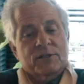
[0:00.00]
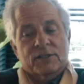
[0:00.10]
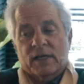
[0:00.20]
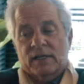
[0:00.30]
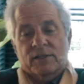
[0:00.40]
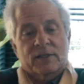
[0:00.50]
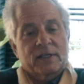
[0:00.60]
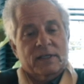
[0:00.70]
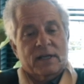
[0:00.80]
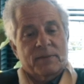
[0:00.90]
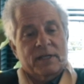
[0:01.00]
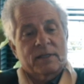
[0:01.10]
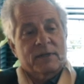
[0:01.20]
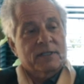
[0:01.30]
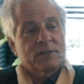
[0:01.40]
just like to think that I make
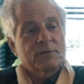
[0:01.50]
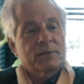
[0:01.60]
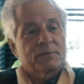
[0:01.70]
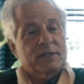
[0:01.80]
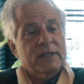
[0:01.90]
them less stupid, but